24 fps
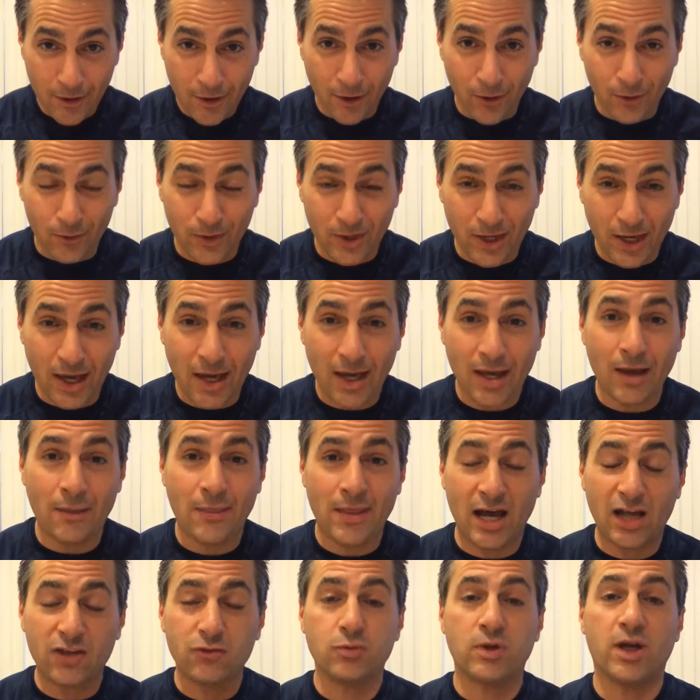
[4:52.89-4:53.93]
Okay, and
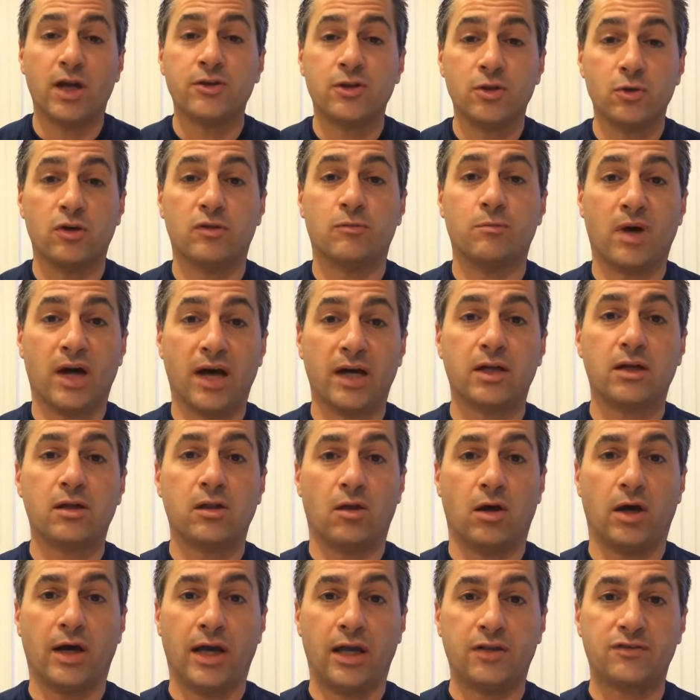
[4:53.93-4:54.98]
that's what I do with my
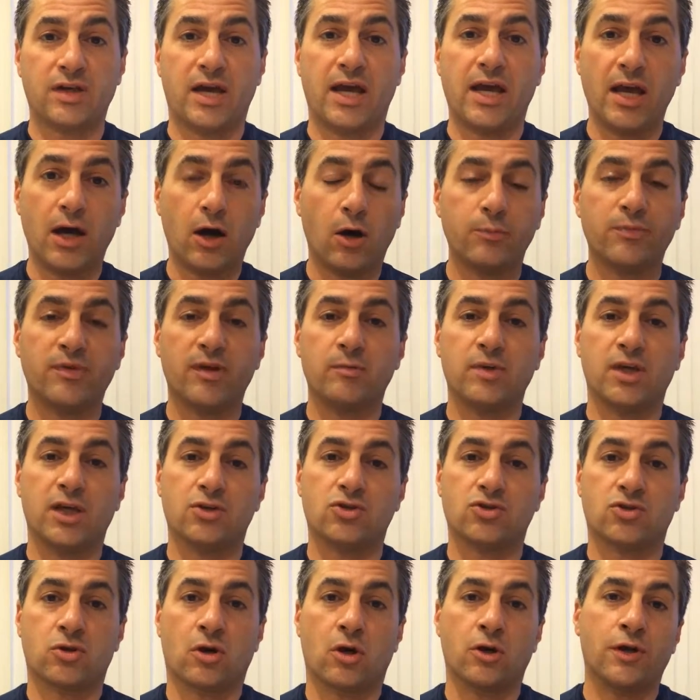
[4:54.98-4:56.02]
clients. I help them
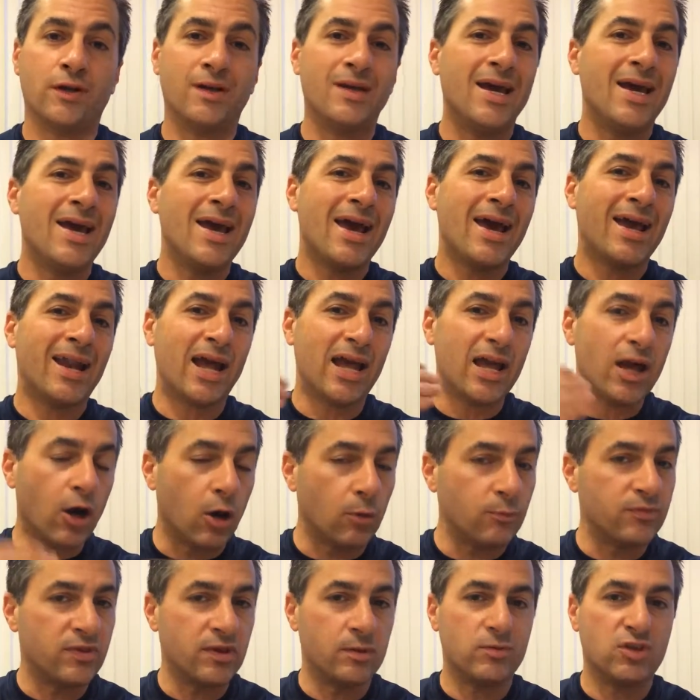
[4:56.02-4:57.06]
get started, and I
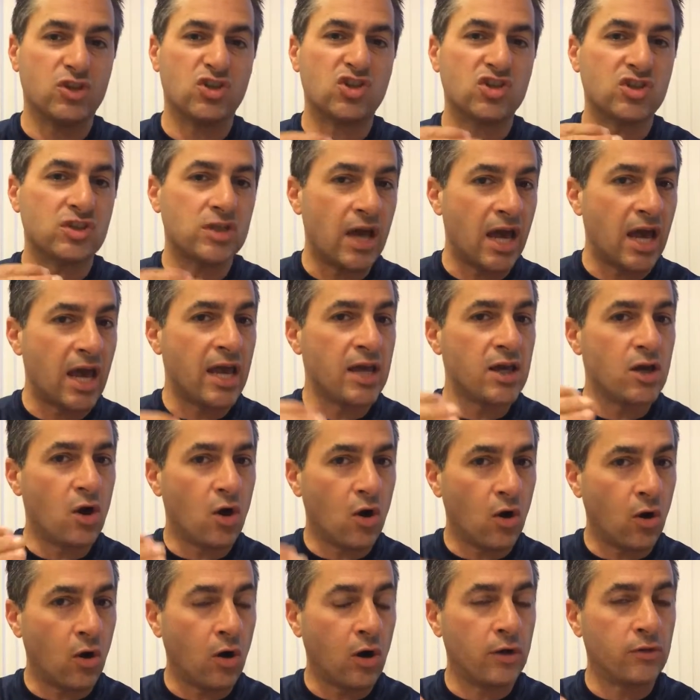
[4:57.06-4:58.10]
help them to stay
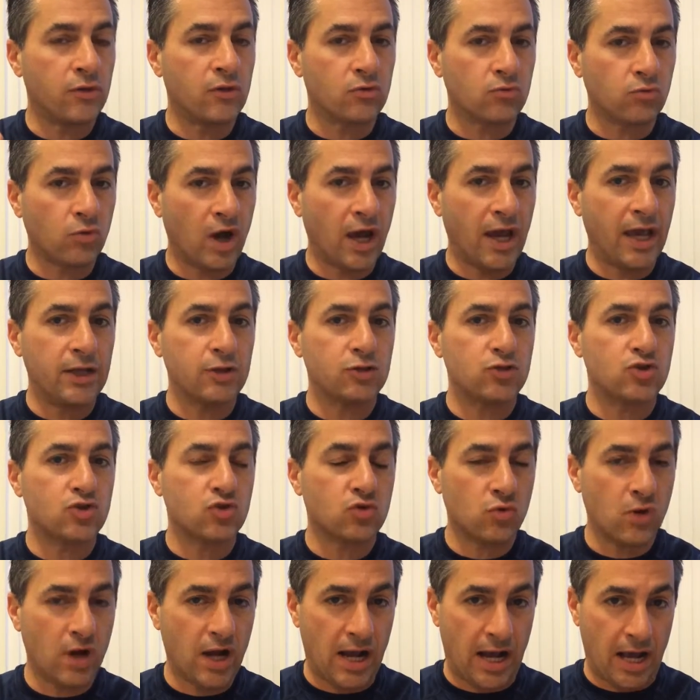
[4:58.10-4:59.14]
on the right
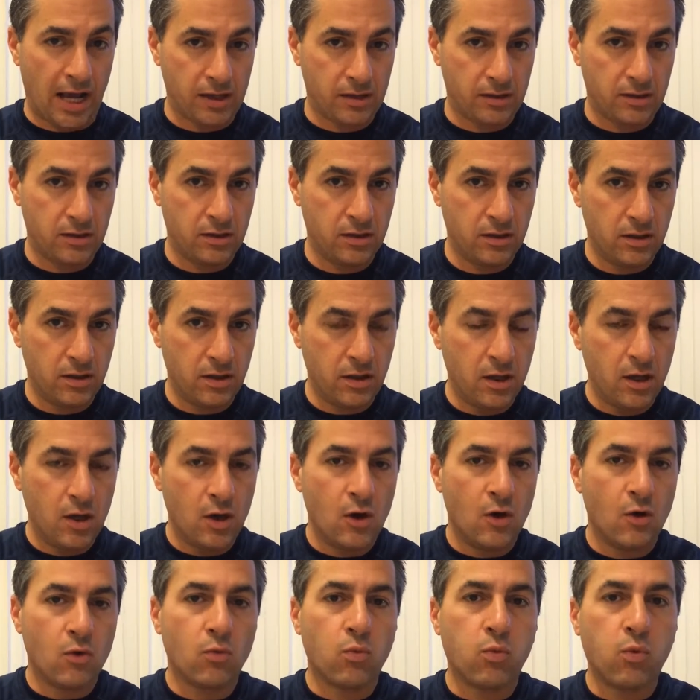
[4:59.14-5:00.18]
track.
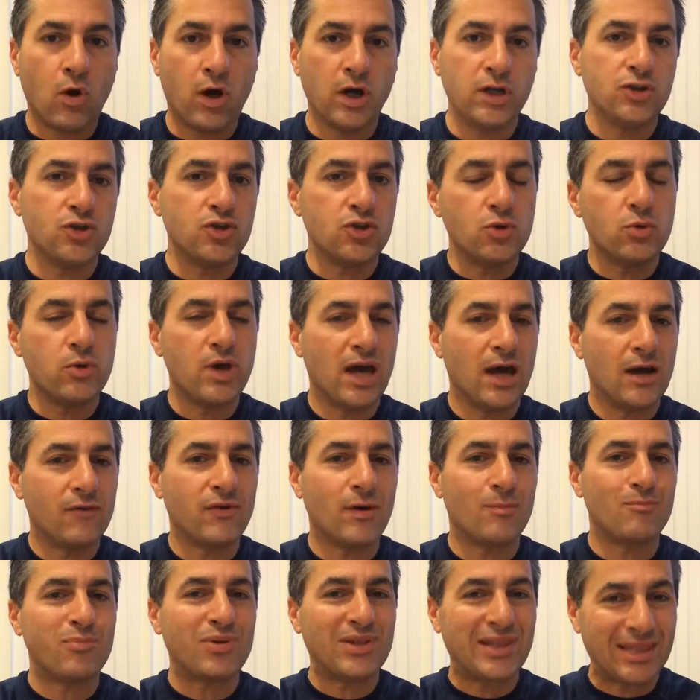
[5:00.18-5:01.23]
Once you have
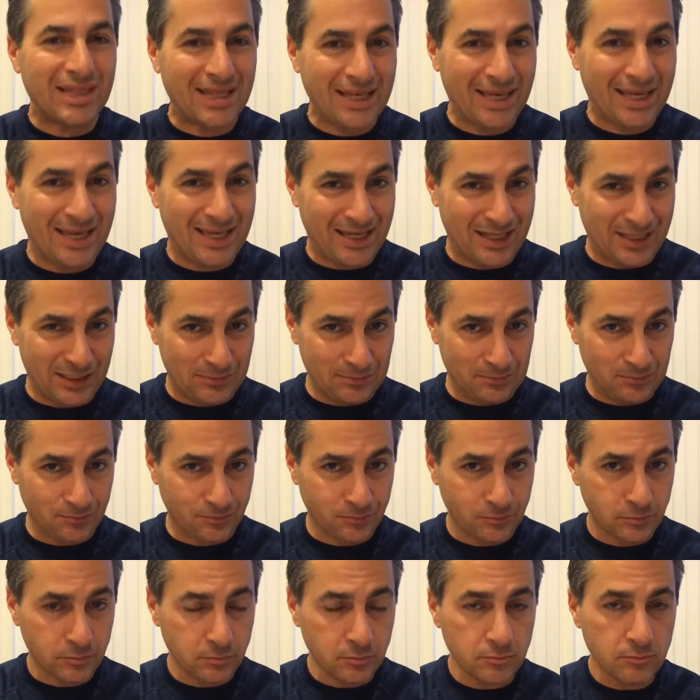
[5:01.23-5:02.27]
a plan,
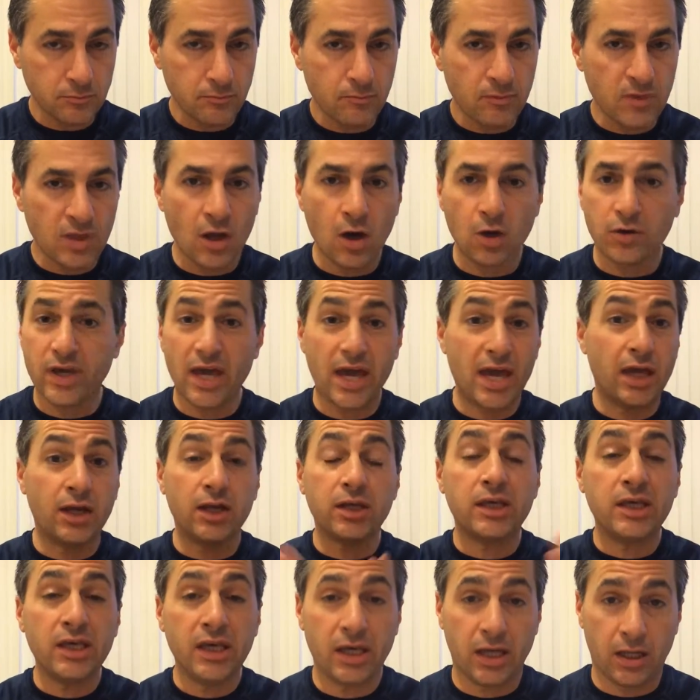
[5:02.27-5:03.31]
okay, and
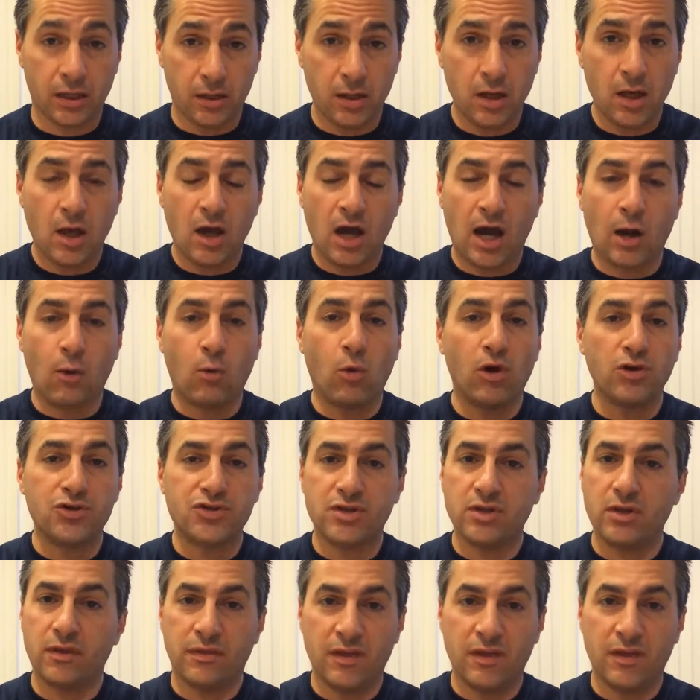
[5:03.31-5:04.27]
again, I want you